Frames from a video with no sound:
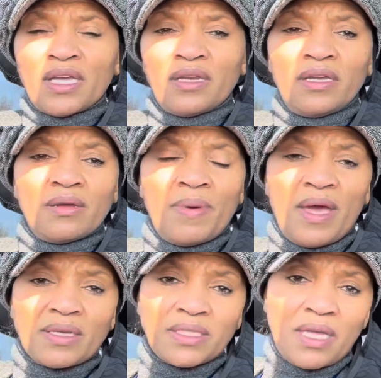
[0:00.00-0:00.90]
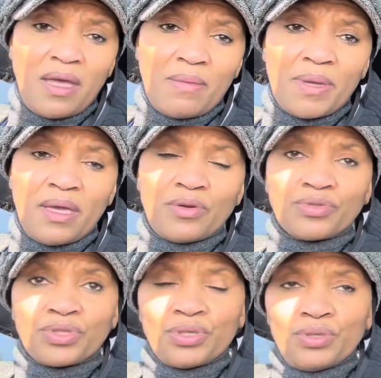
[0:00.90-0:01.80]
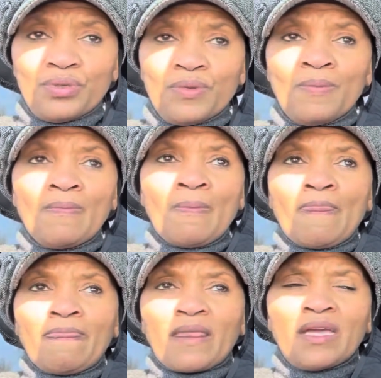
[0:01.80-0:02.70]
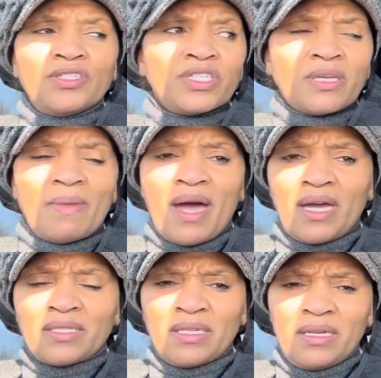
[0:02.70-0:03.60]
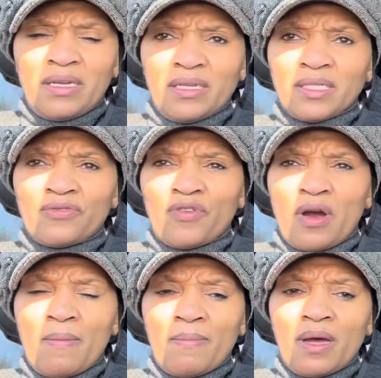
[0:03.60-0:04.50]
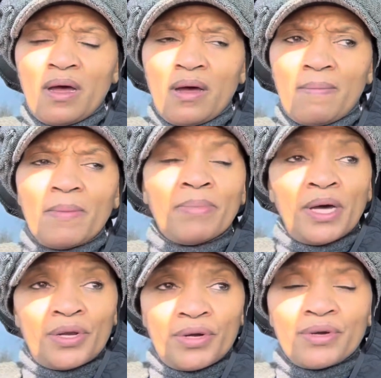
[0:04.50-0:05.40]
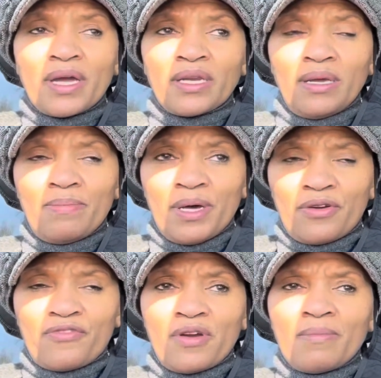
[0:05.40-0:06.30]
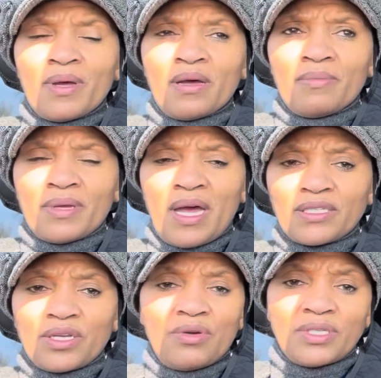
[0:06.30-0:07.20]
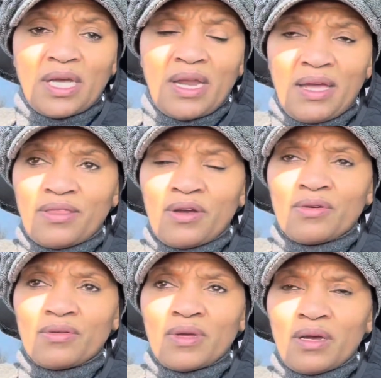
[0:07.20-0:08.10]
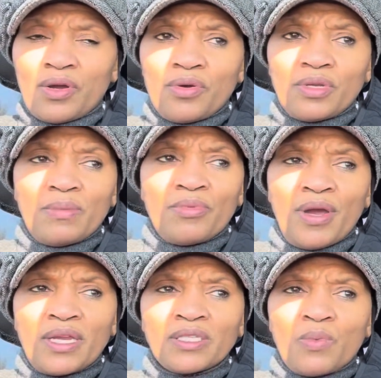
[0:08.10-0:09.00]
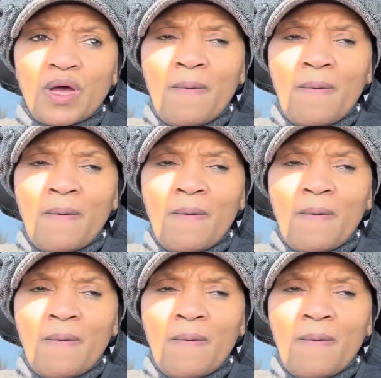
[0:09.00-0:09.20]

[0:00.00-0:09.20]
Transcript: I need a pack of salmon or two, and just some odds and ends from butter. I need butter from Costco because I like their Kirkland brand as well.